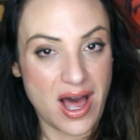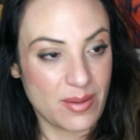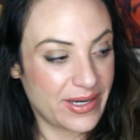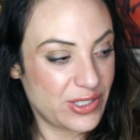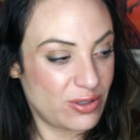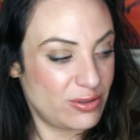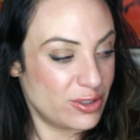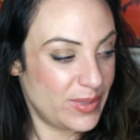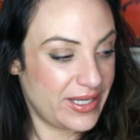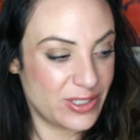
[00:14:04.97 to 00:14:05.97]
on my
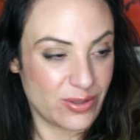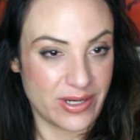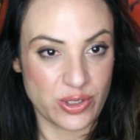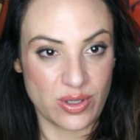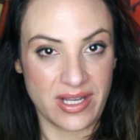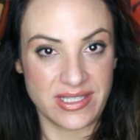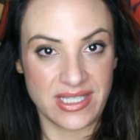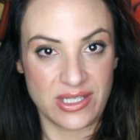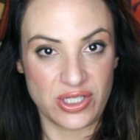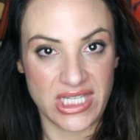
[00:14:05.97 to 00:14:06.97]
shoulder because they're on drugs
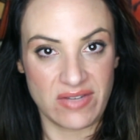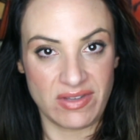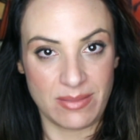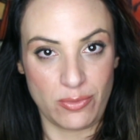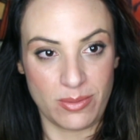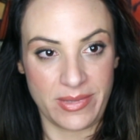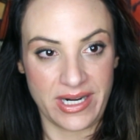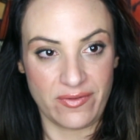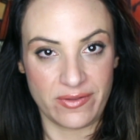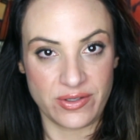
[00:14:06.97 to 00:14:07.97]
and then just giving them more
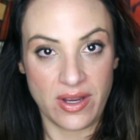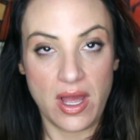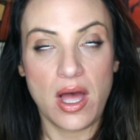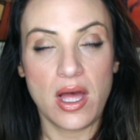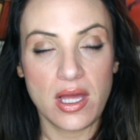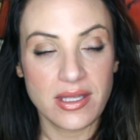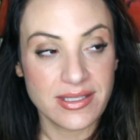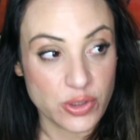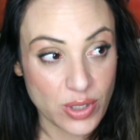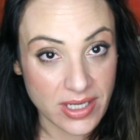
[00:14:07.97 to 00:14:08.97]
money for the
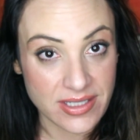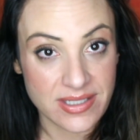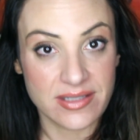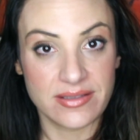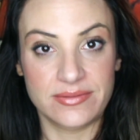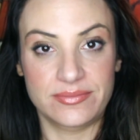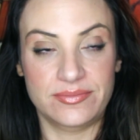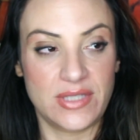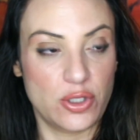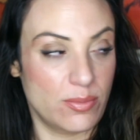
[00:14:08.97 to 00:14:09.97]
drugs.
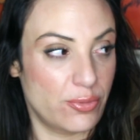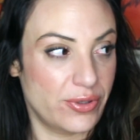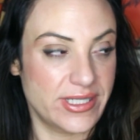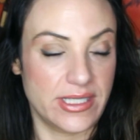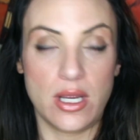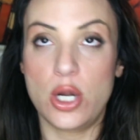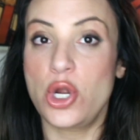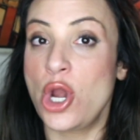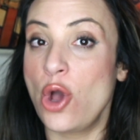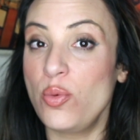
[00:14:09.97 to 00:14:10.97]
They're in prison.
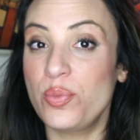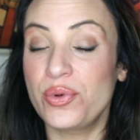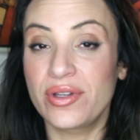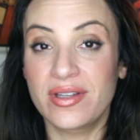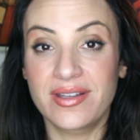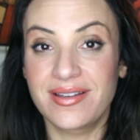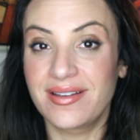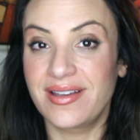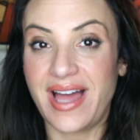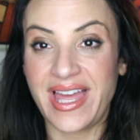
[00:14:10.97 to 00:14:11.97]
Nope.
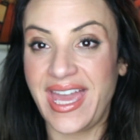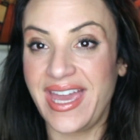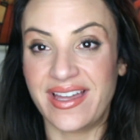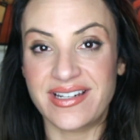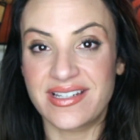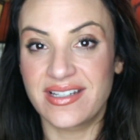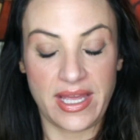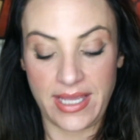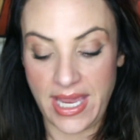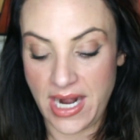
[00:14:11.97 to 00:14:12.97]
I can't.
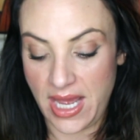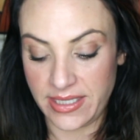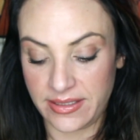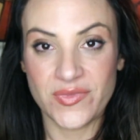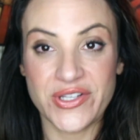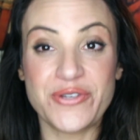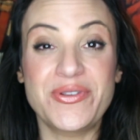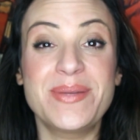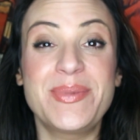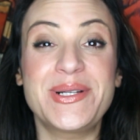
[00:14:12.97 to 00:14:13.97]
I cannot. So
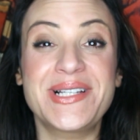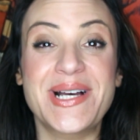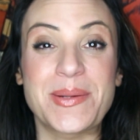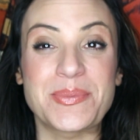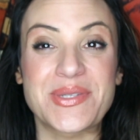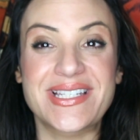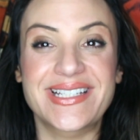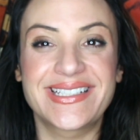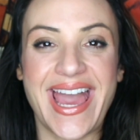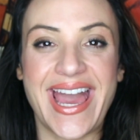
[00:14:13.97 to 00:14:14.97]
then the bill comes
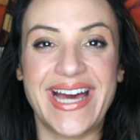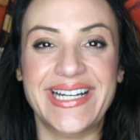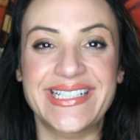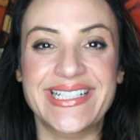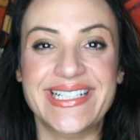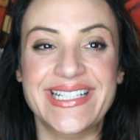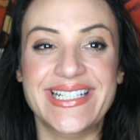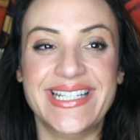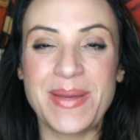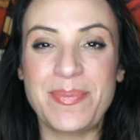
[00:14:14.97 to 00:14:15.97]

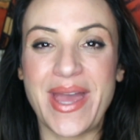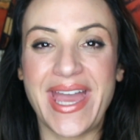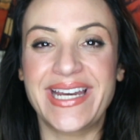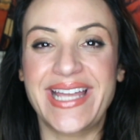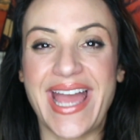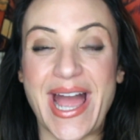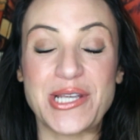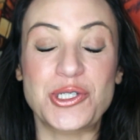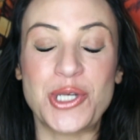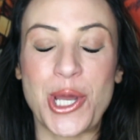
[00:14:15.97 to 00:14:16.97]
and they pay in
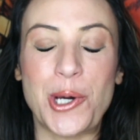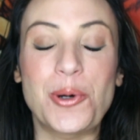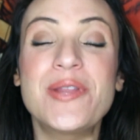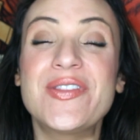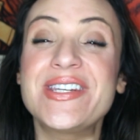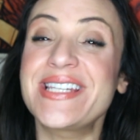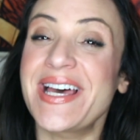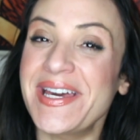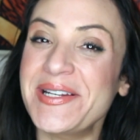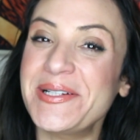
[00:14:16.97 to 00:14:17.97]
cash. No, the
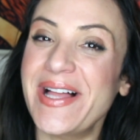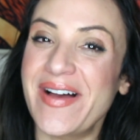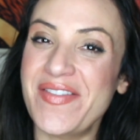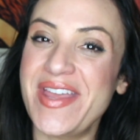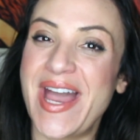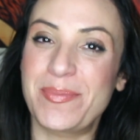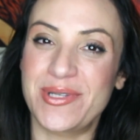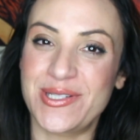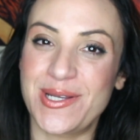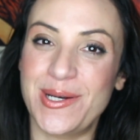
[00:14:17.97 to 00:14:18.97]
title of the
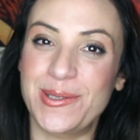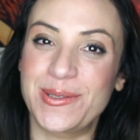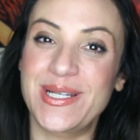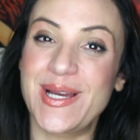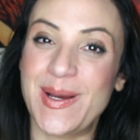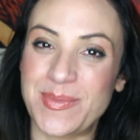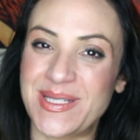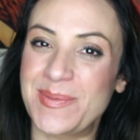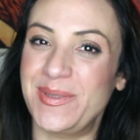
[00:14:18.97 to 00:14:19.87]
episode comes in